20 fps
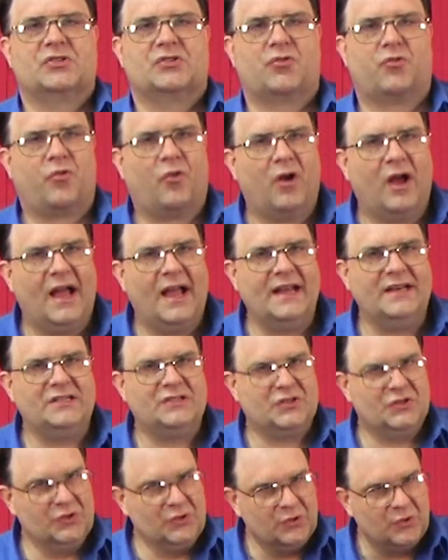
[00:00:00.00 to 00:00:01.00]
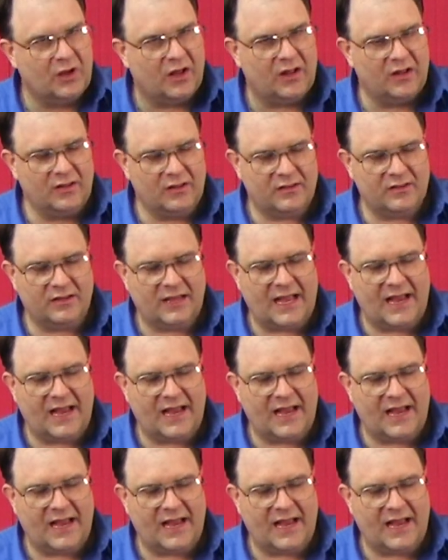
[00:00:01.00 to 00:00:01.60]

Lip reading: try to